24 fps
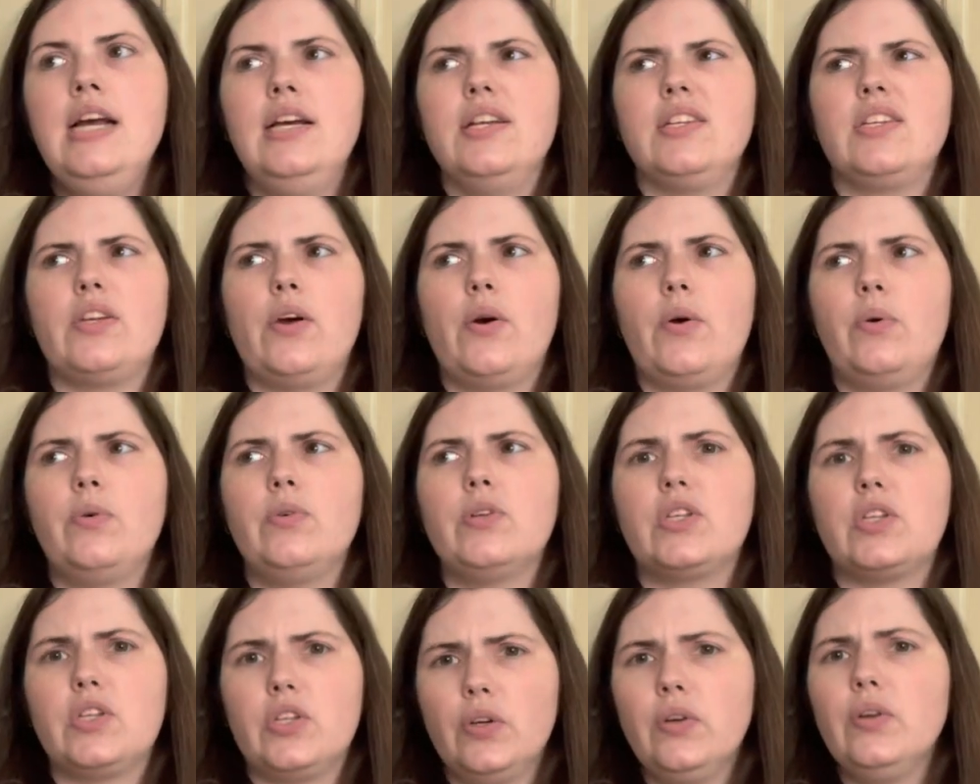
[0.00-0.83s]
So
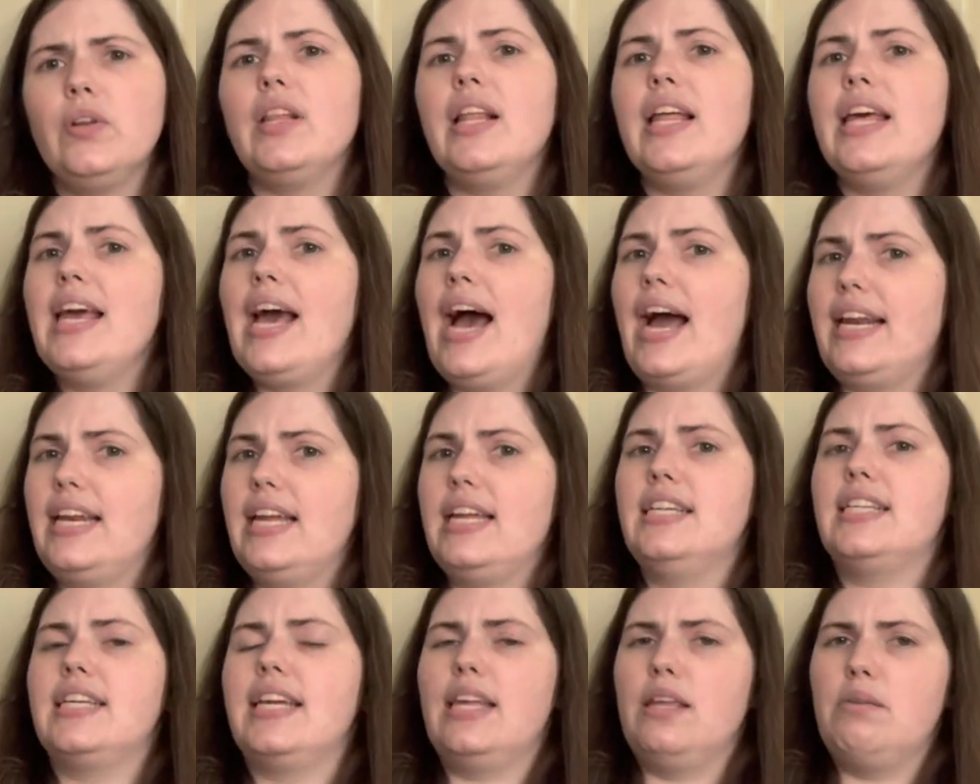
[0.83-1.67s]
certainly I
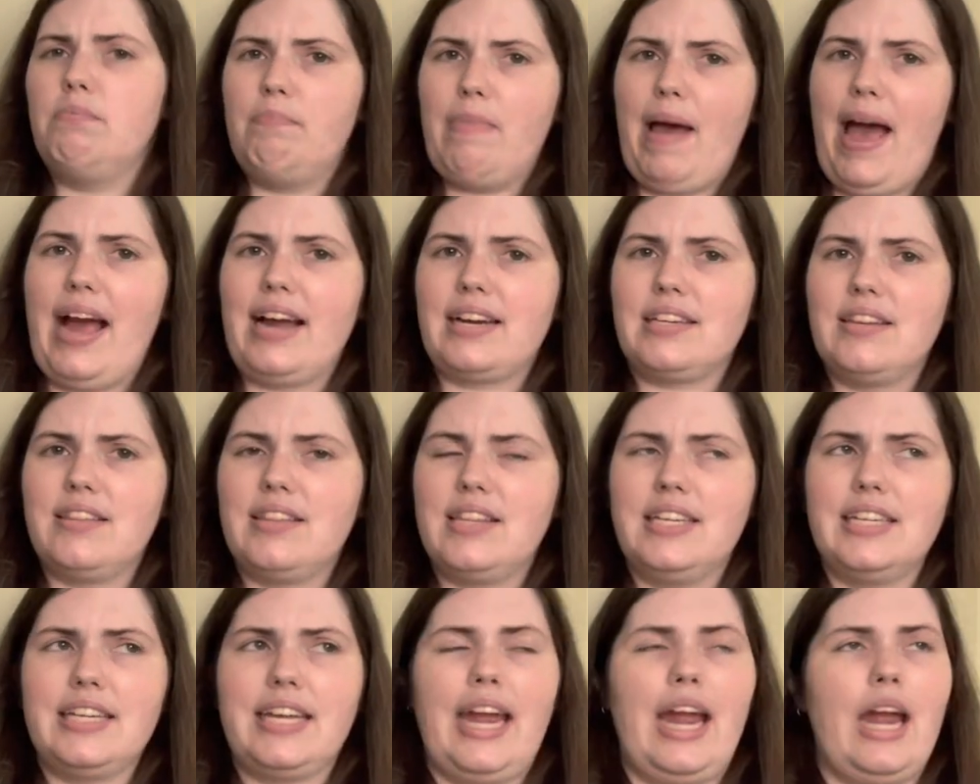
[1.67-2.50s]
need to get back to the
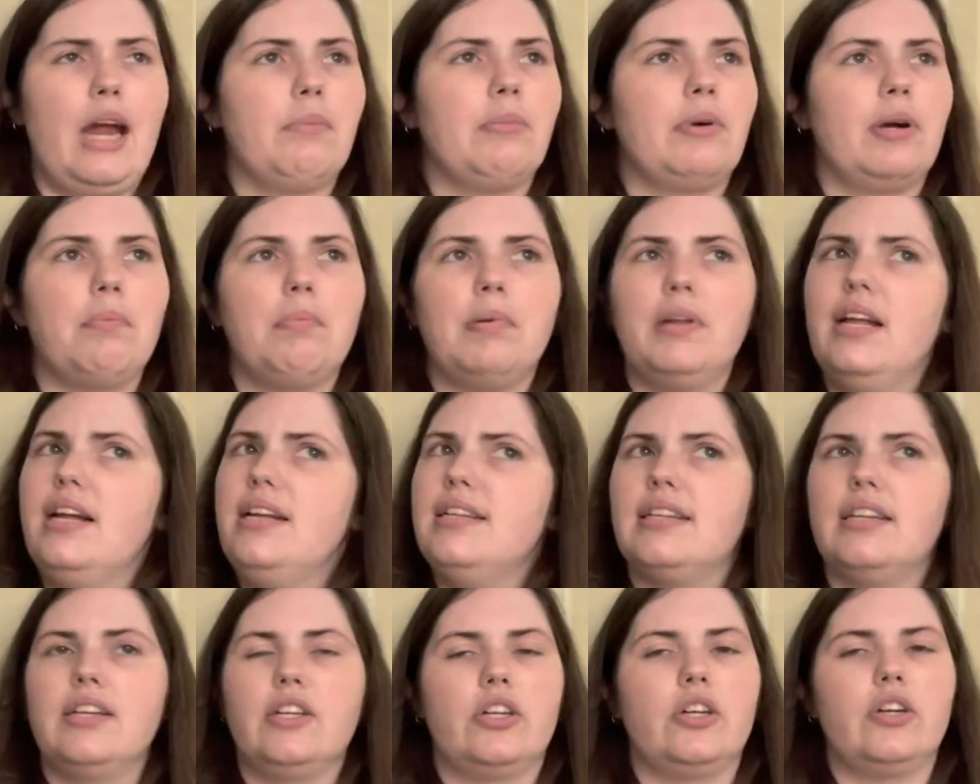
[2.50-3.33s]
Decameron.
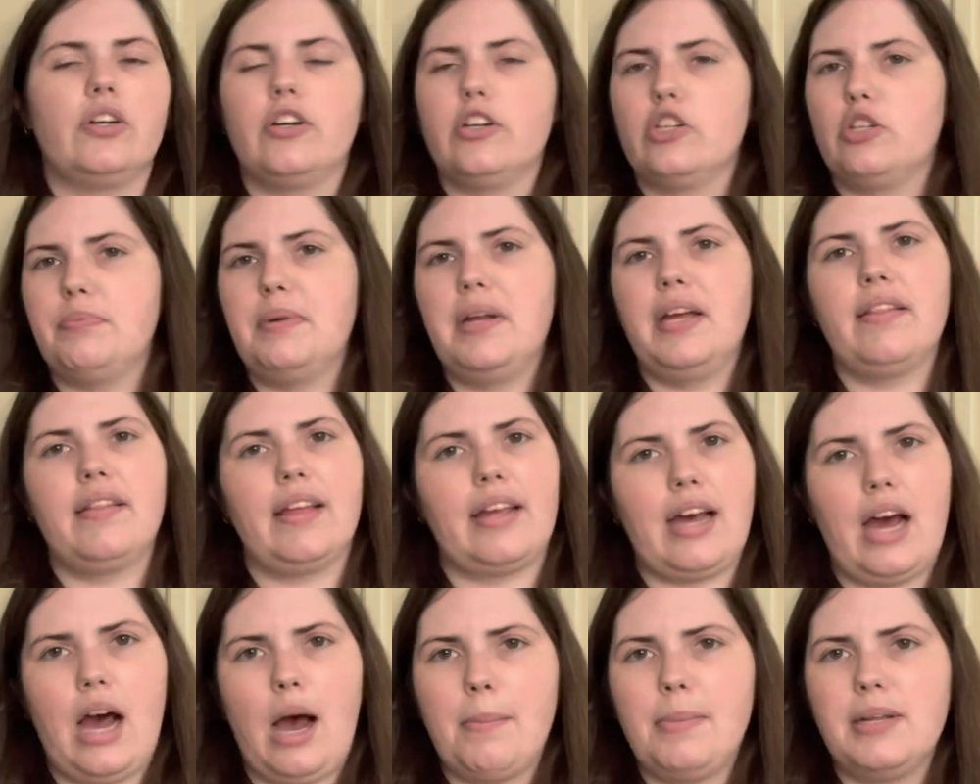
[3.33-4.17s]
Please encourage me in the
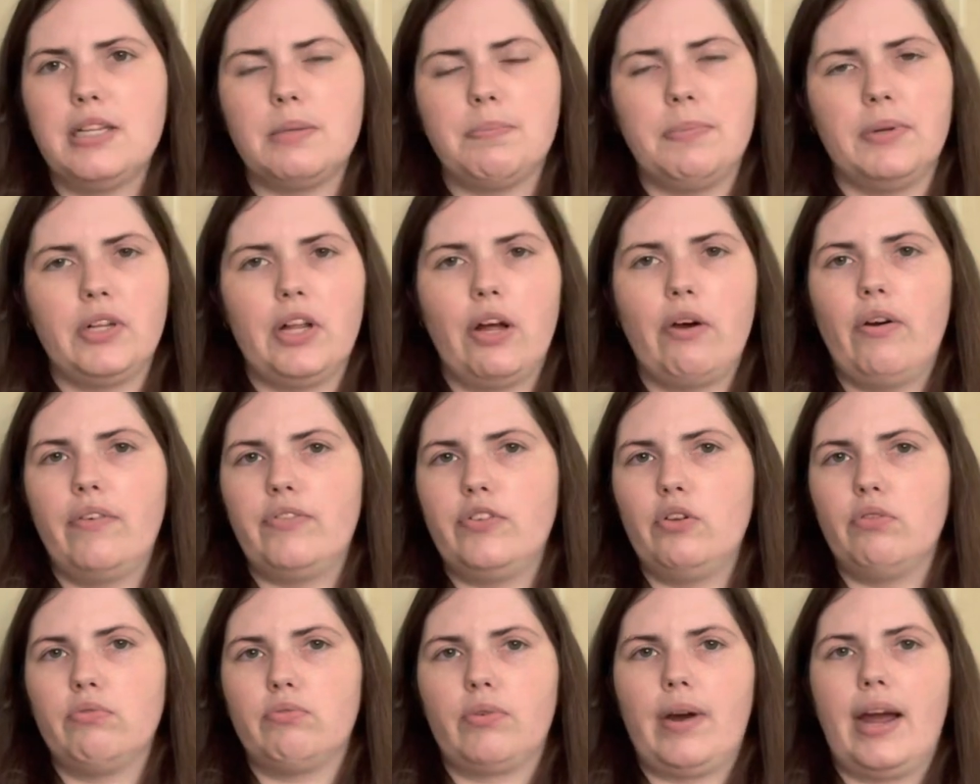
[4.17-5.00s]
comments below if
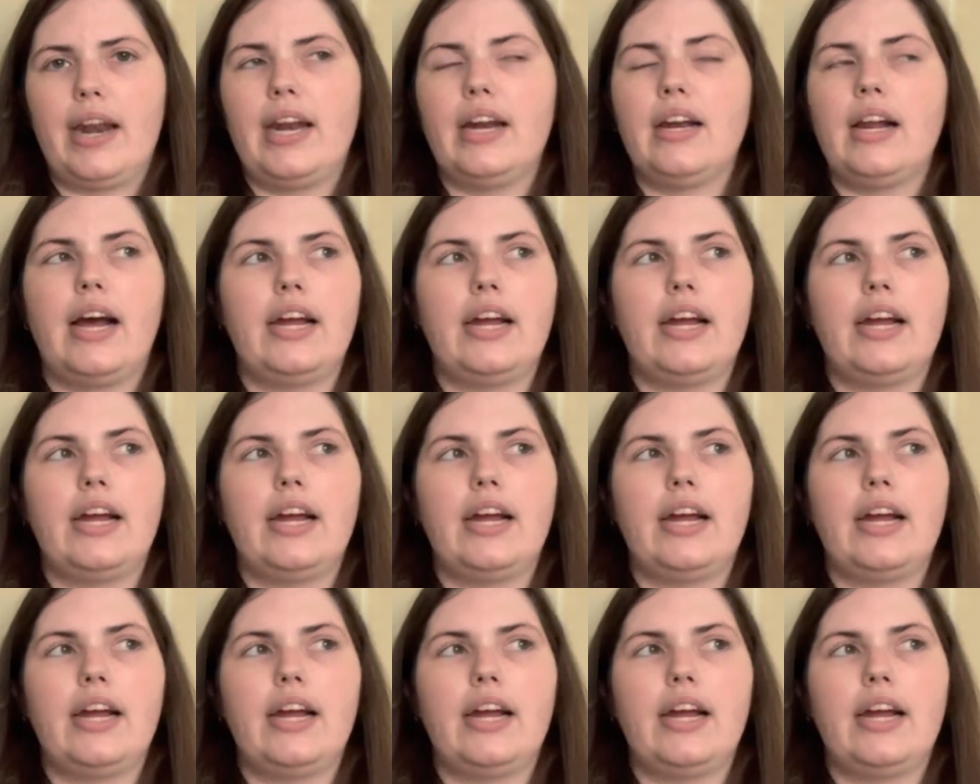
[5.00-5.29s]
you've read it.